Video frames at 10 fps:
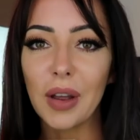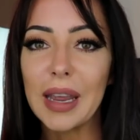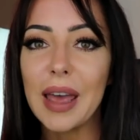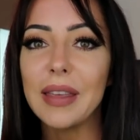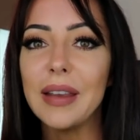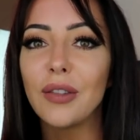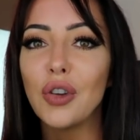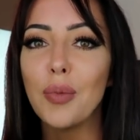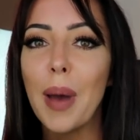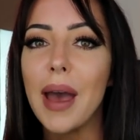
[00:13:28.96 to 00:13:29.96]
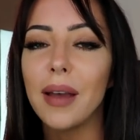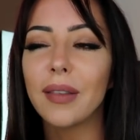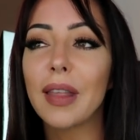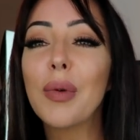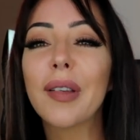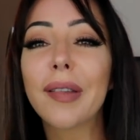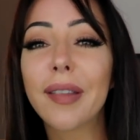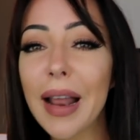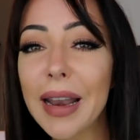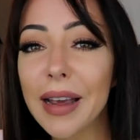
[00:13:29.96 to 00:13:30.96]
gonna get these two pairs. They were
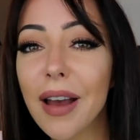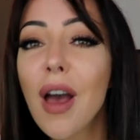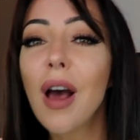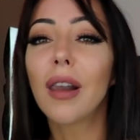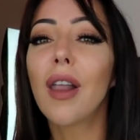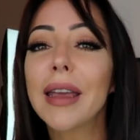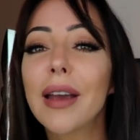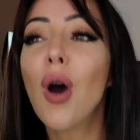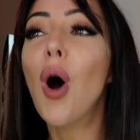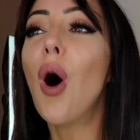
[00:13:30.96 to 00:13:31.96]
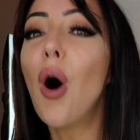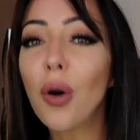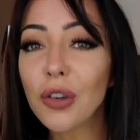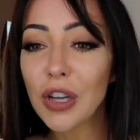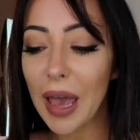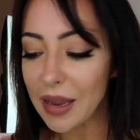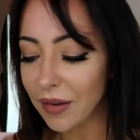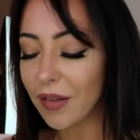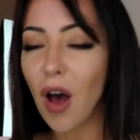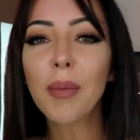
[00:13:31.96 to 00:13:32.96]
selling like
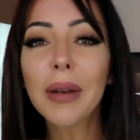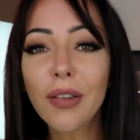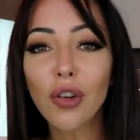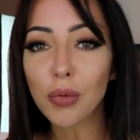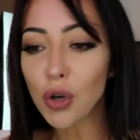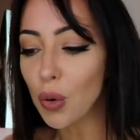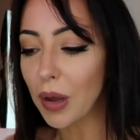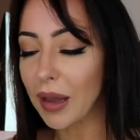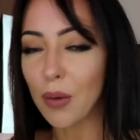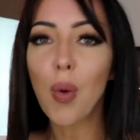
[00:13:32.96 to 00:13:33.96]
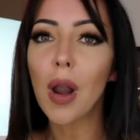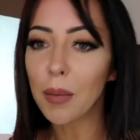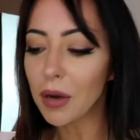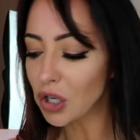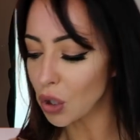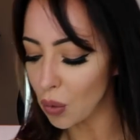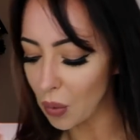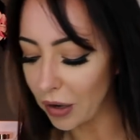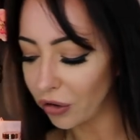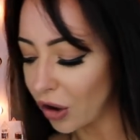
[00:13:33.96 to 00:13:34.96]
hotcakes. I'm gonna stop talking. Well, I'm gonna talk
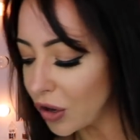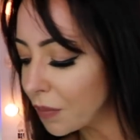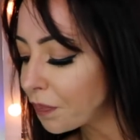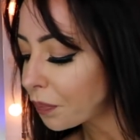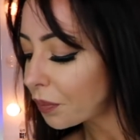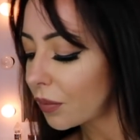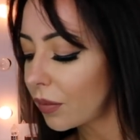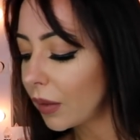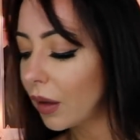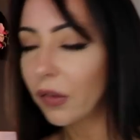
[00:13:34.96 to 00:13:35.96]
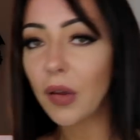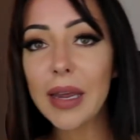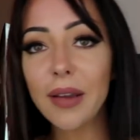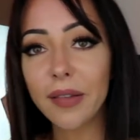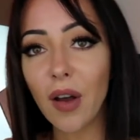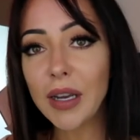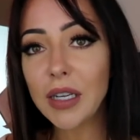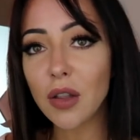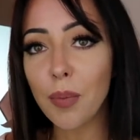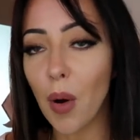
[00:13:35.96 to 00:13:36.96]
while I show you. So he
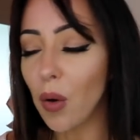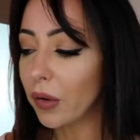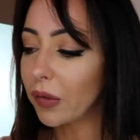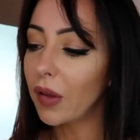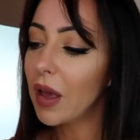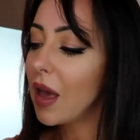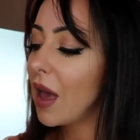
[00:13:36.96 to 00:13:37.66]
signed the box,